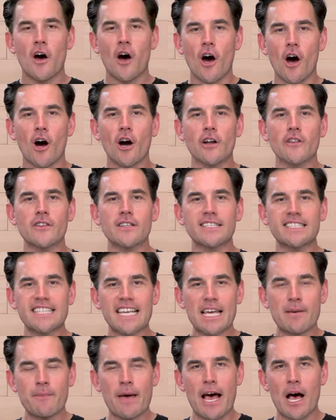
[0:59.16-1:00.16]
are the
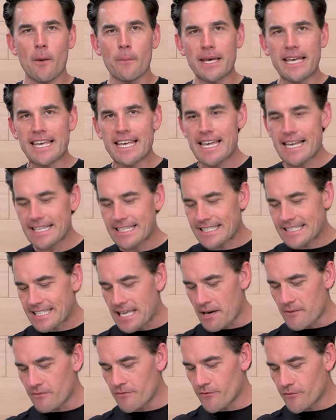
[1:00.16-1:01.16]
same helmet
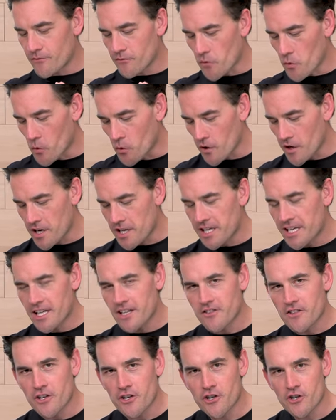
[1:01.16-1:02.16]
except for
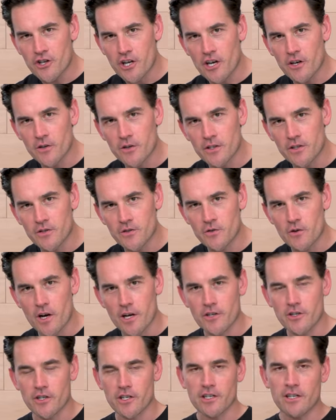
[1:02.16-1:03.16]
the shell
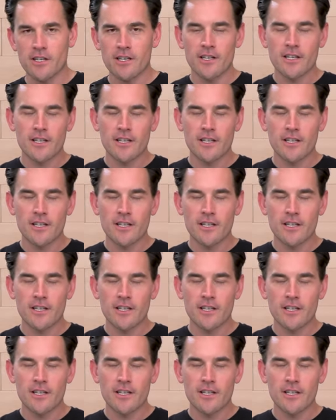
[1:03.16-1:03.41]
construction.